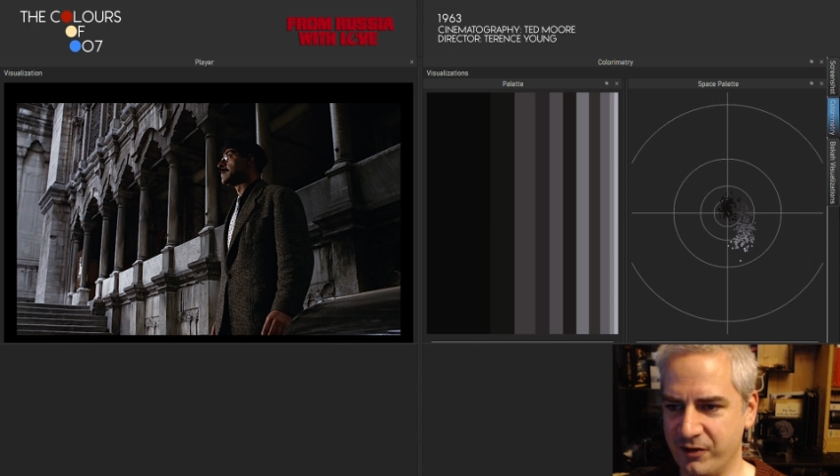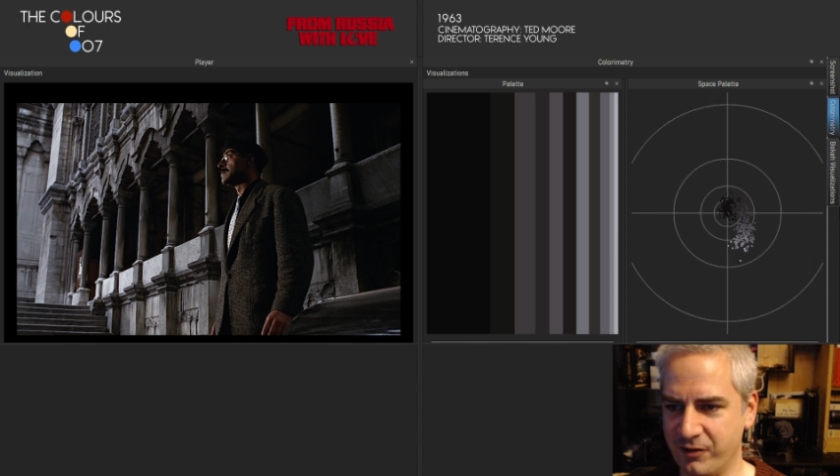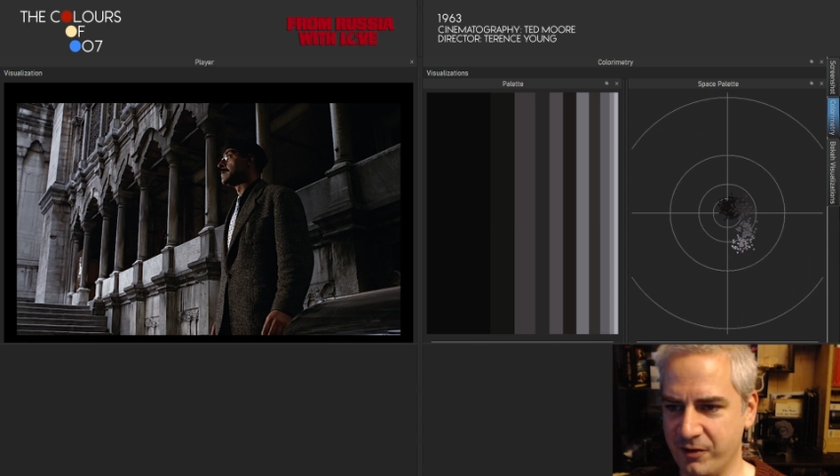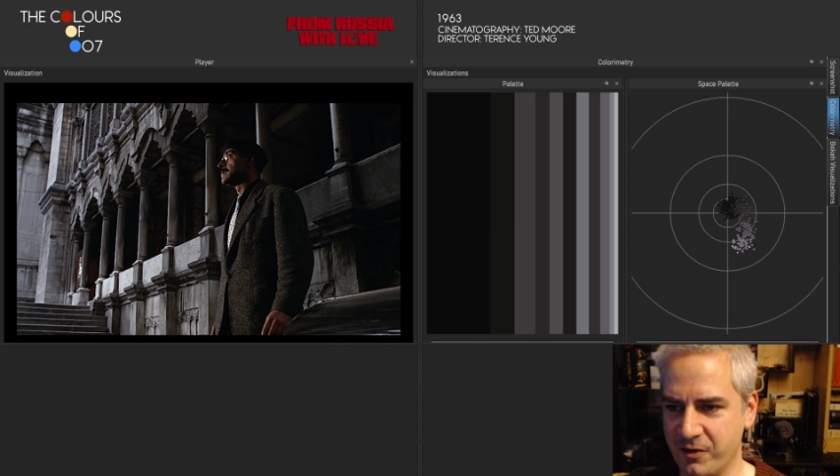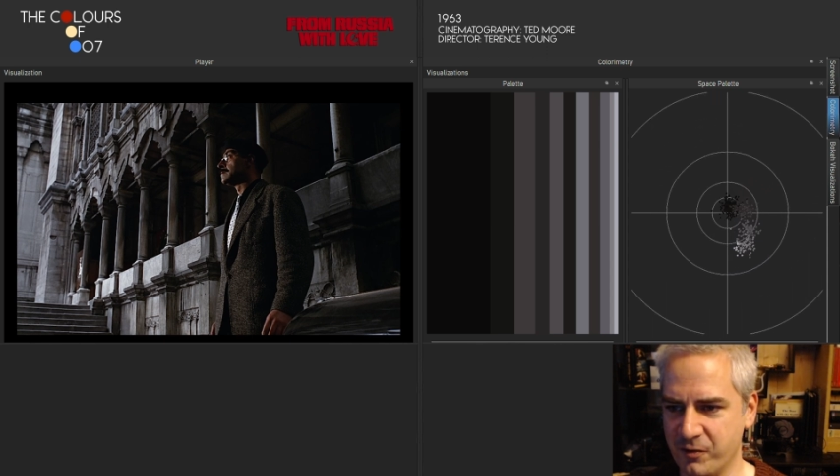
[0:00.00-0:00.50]
This
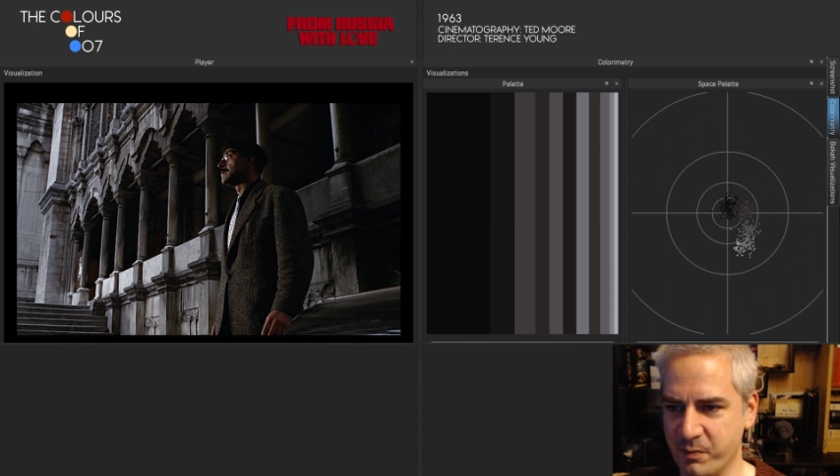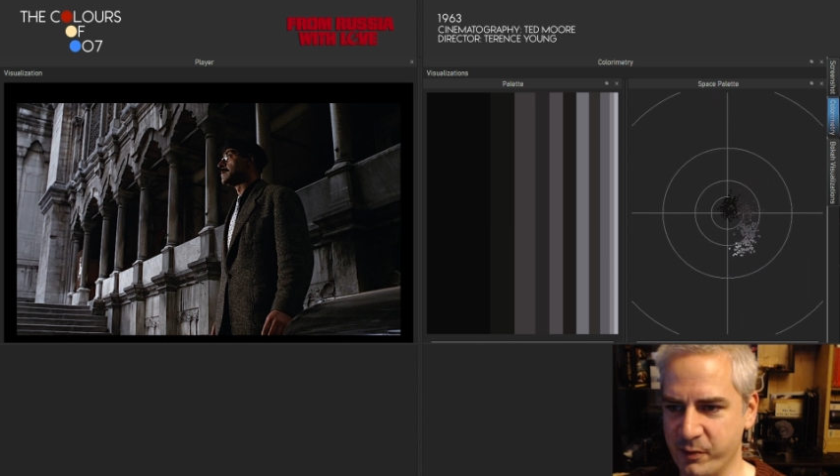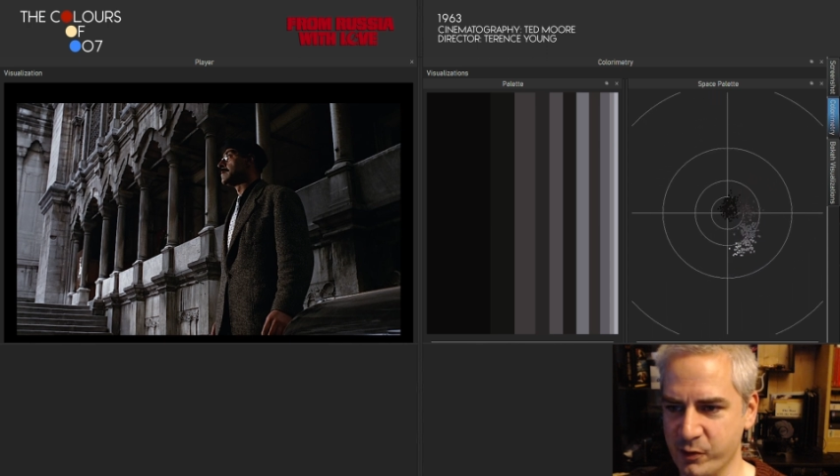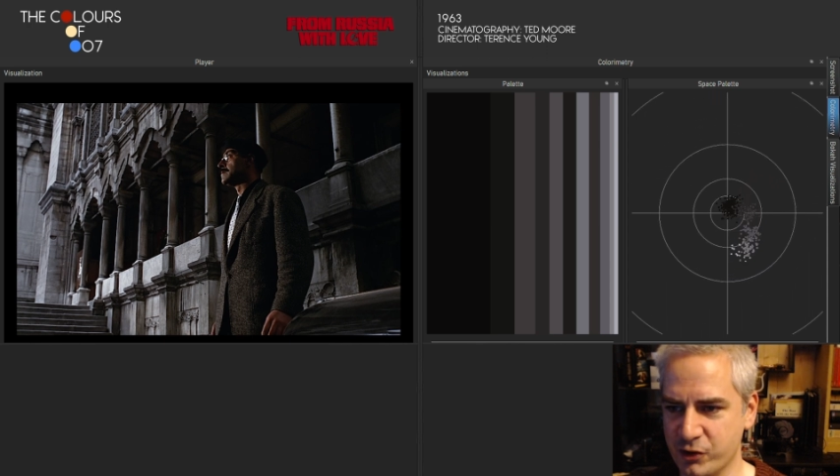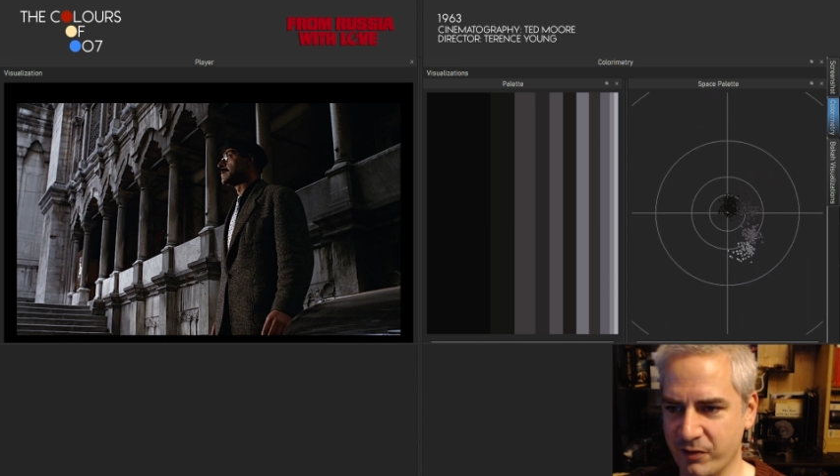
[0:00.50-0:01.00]
is the
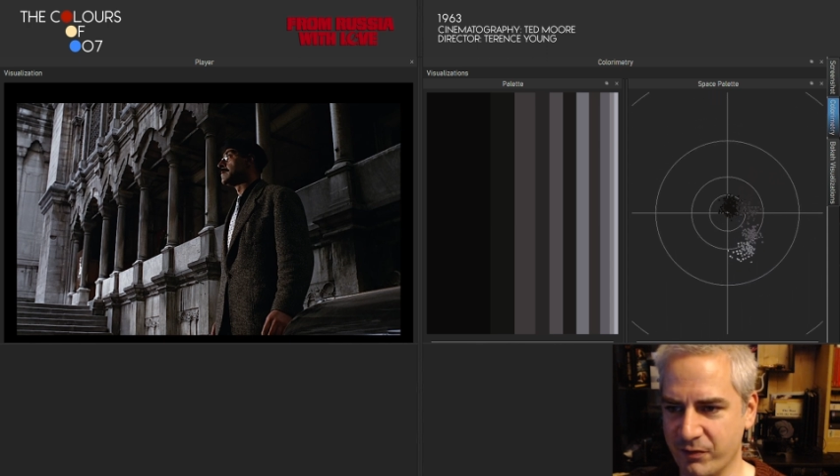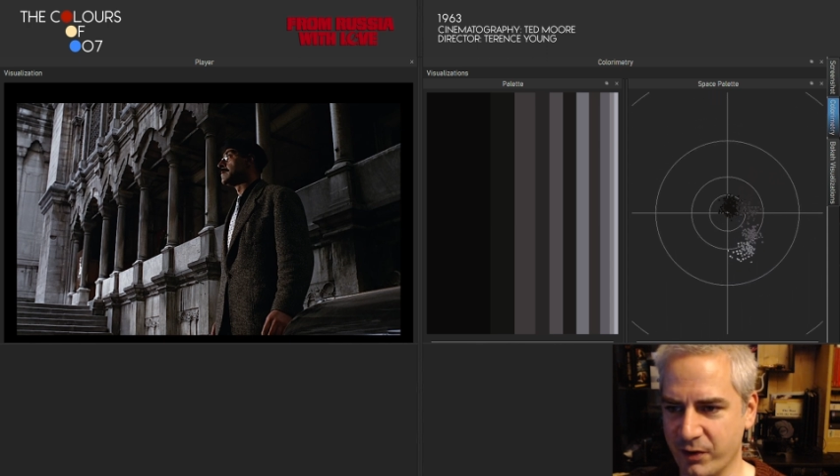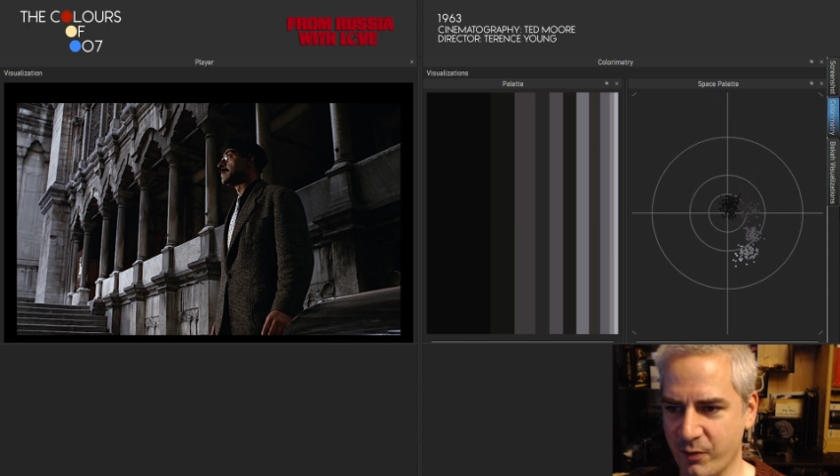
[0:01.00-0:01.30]
distribution of the